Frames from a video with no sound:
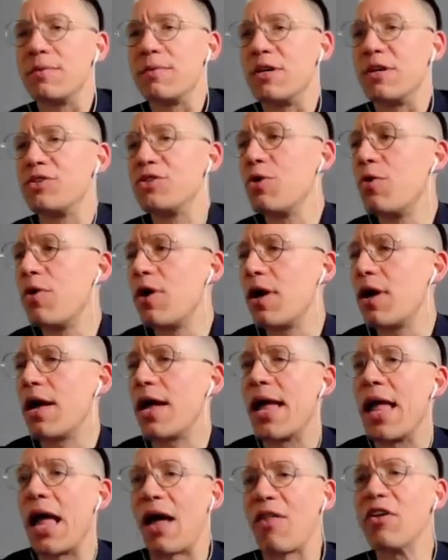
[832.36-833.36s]
So I'd
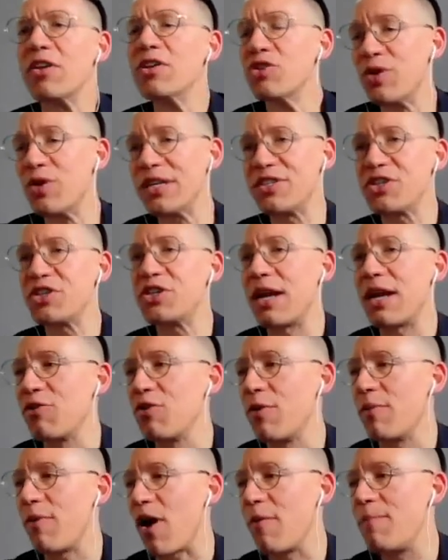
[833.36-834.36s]
like to transition now
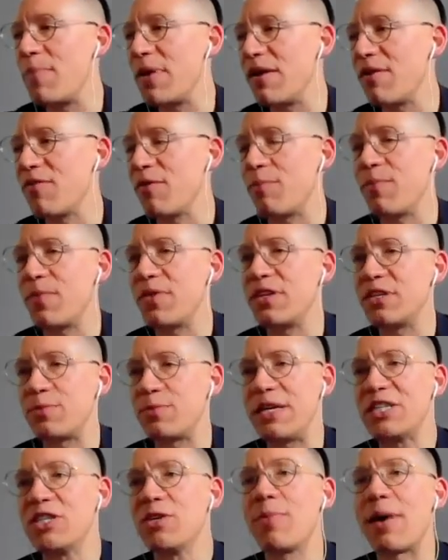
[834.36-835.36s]
to a, a bit of this
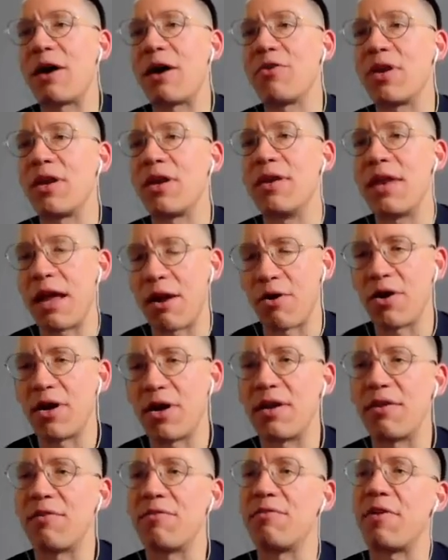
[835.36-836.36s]
piece about
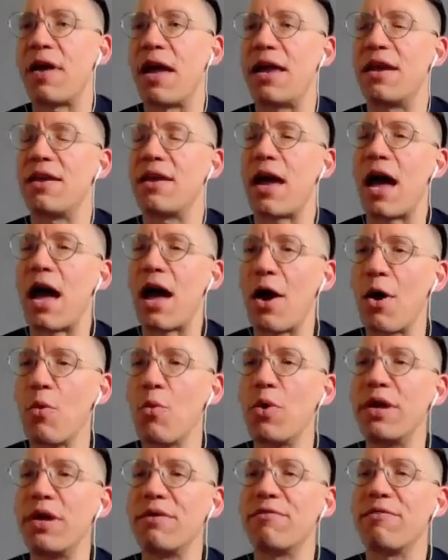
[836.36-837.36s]
narrative and how
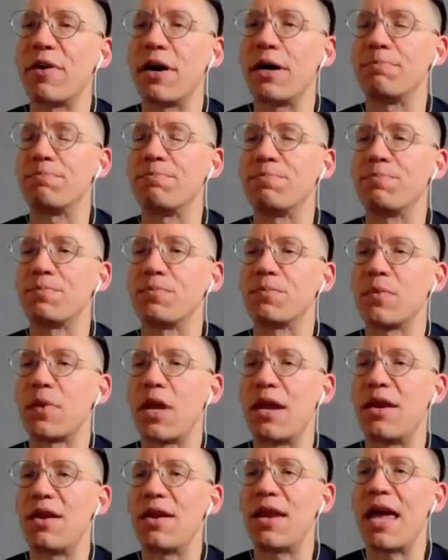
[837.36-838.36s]
we've um,
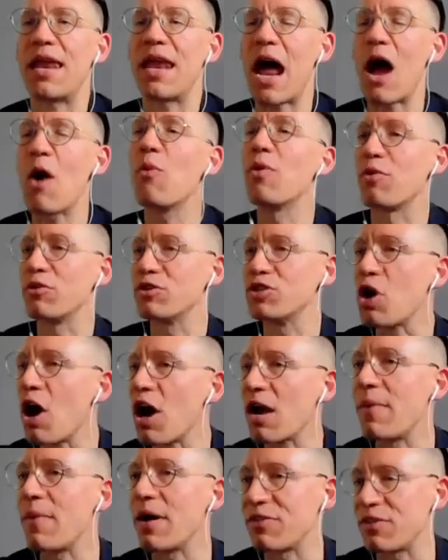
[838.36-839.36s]
and and how we were
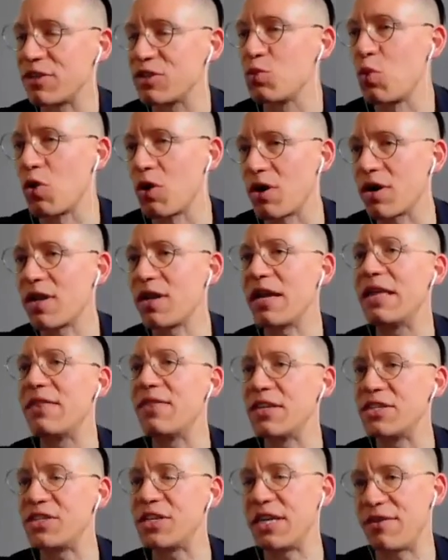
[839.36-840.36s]
talking about this work
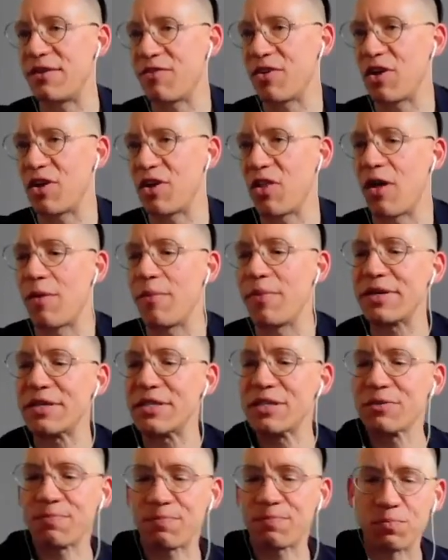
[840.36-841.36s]
in the city of
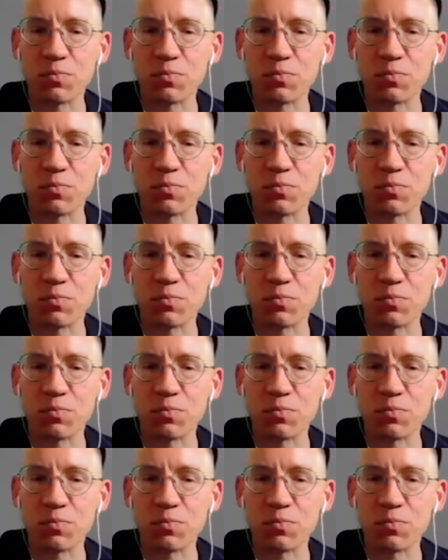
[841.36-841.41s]
Columbus,